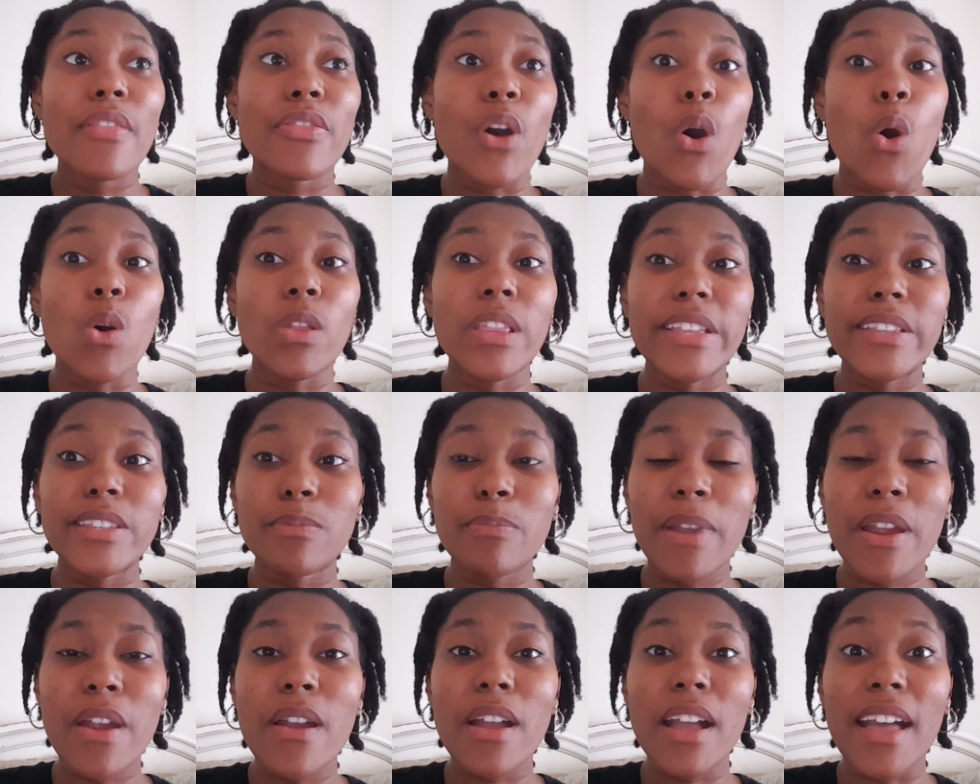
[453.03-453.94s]
The Holy
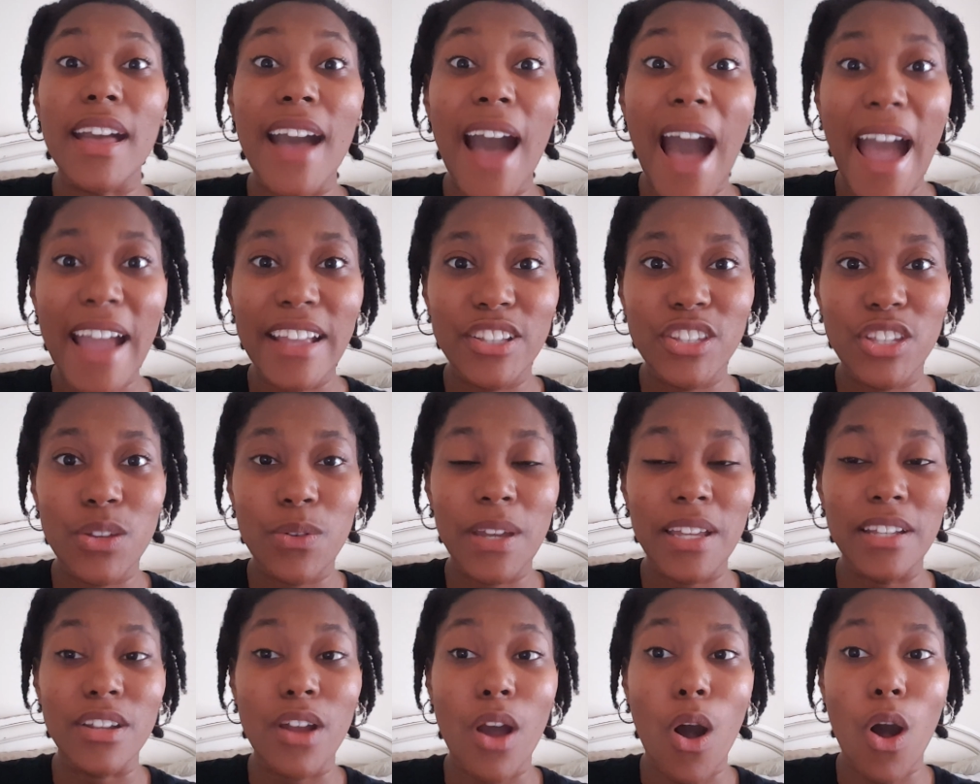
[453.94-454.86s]
Spirit guides you
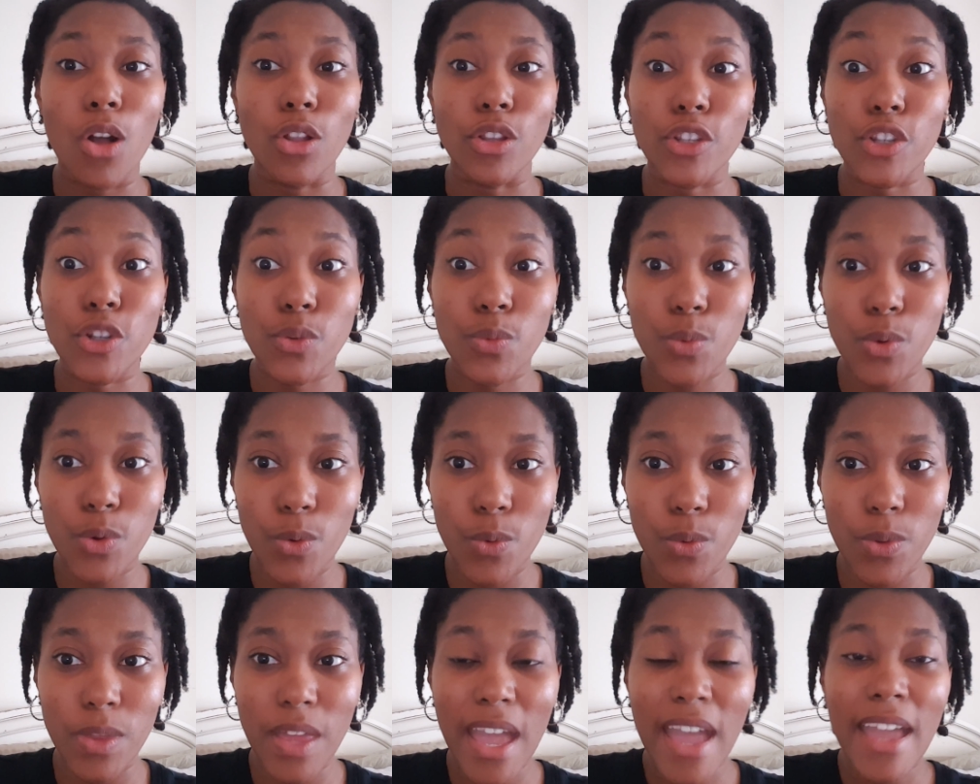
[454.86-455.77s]
into all
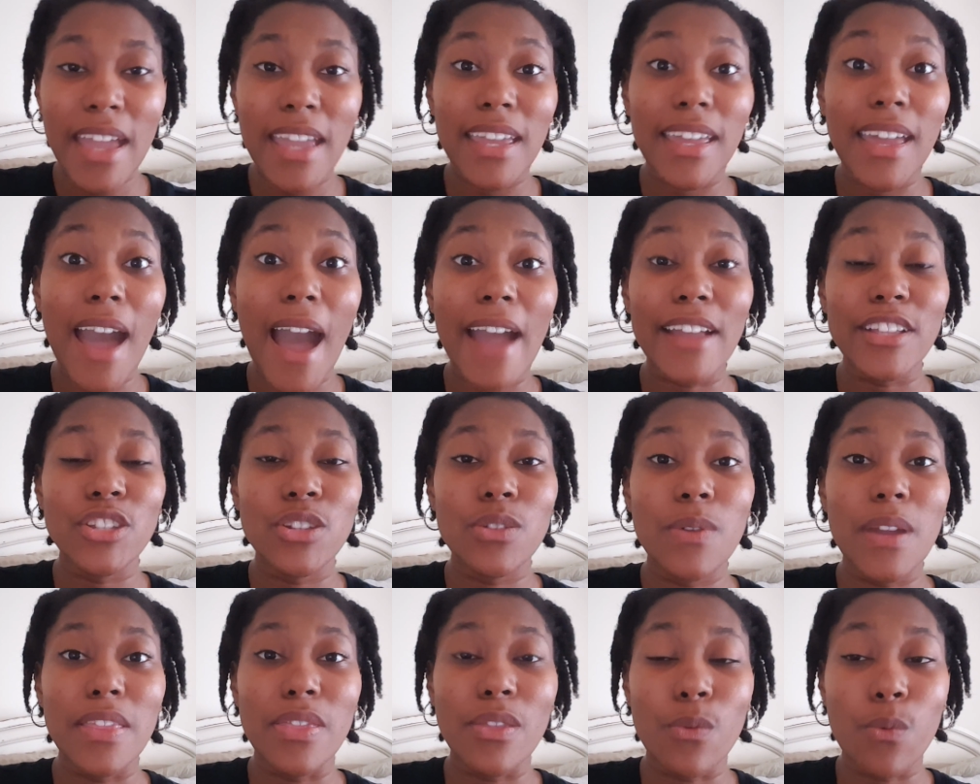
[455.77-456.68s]
truth. He guides
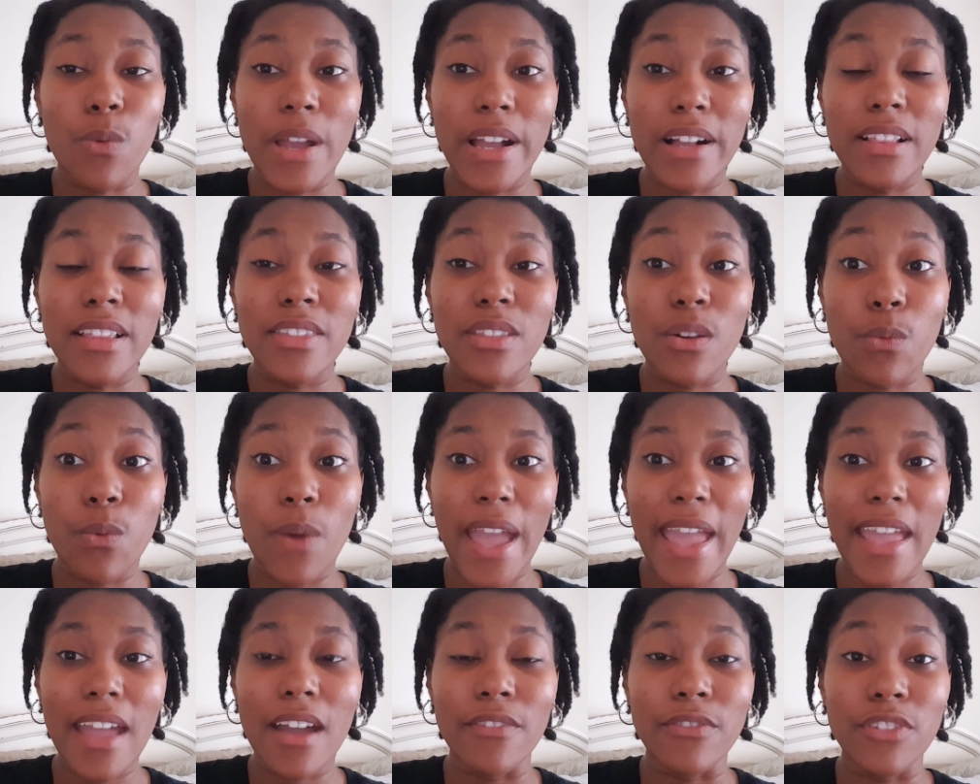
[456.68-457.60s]
you in the will and the
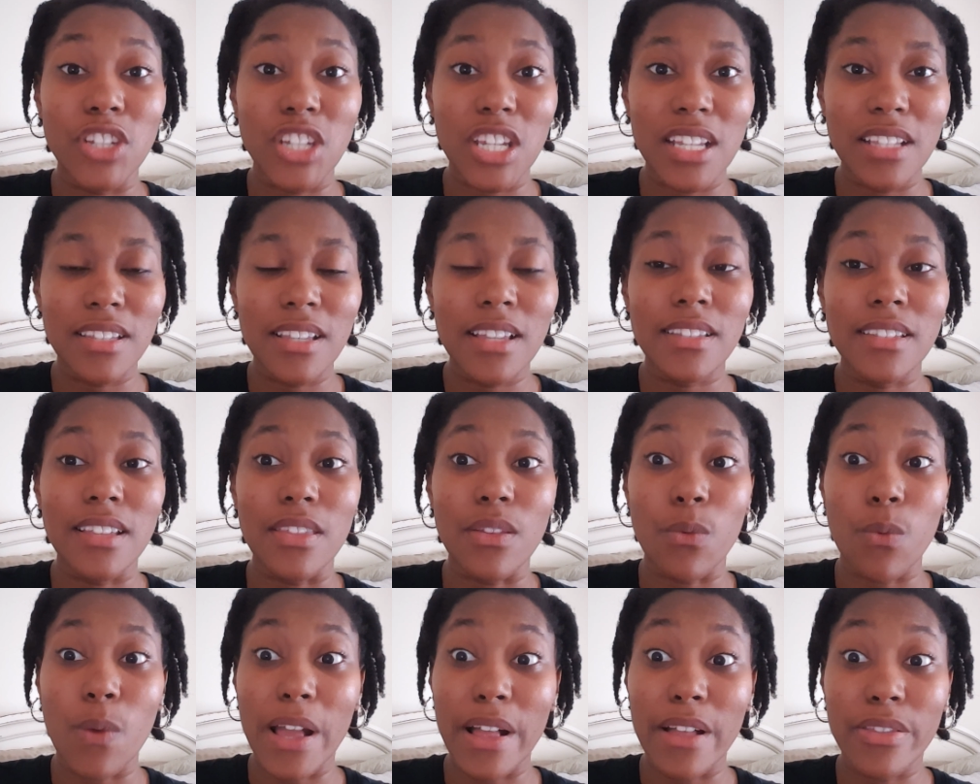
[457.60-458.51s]
way of Jesus and
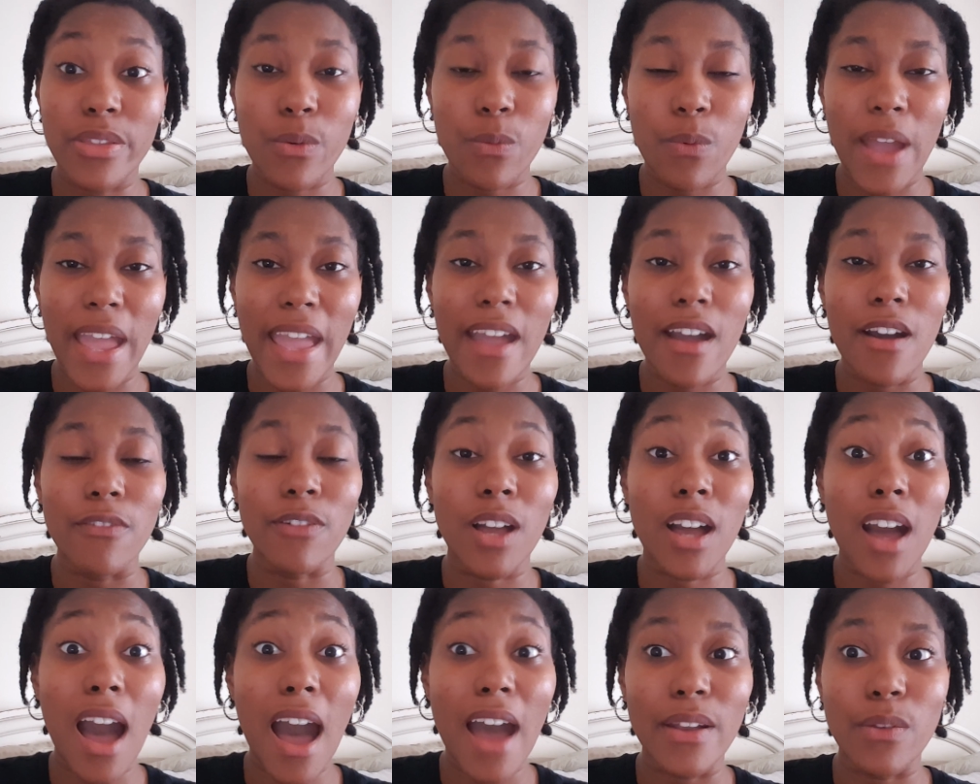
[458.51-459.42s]
the will and the way
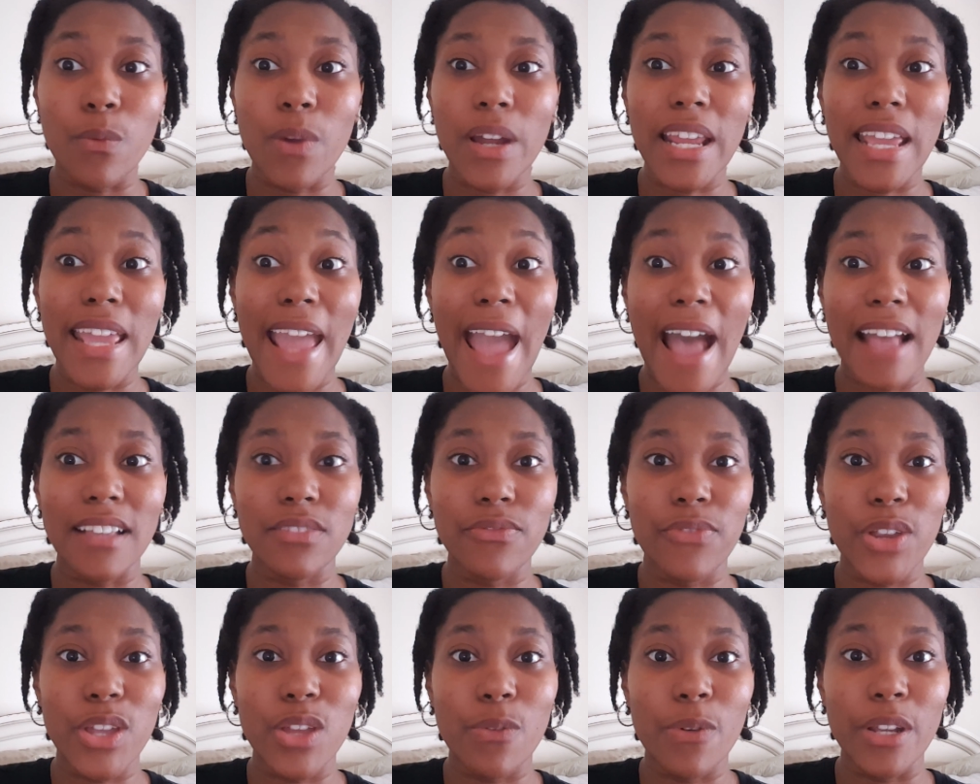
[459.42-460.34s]
of God and what he has
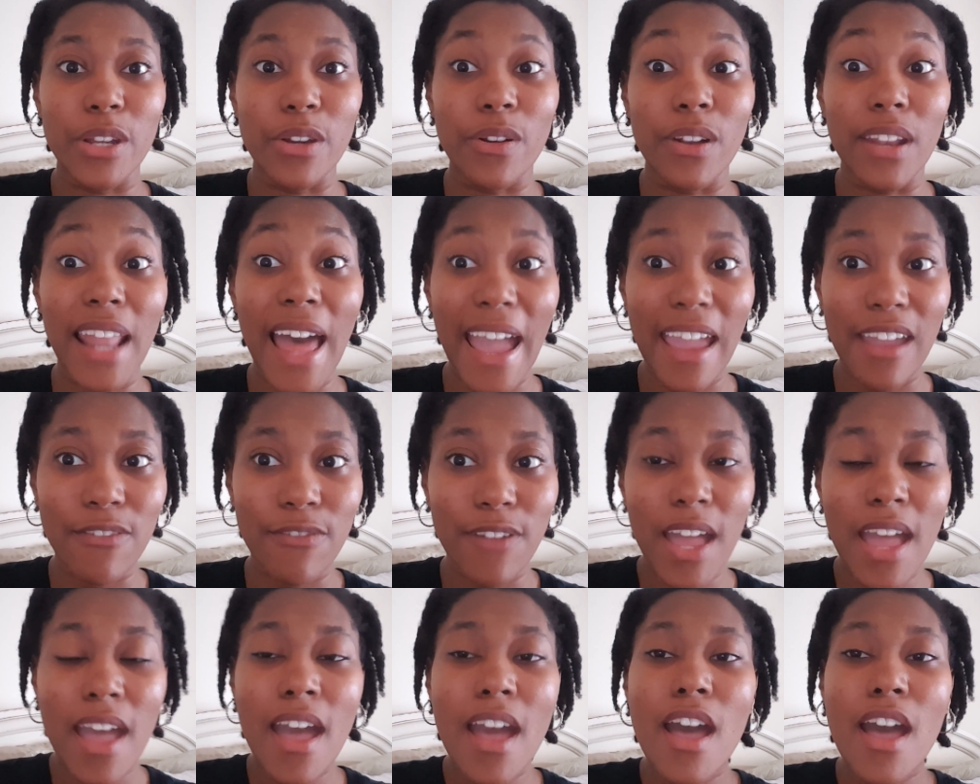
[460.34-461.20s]
for you in your life.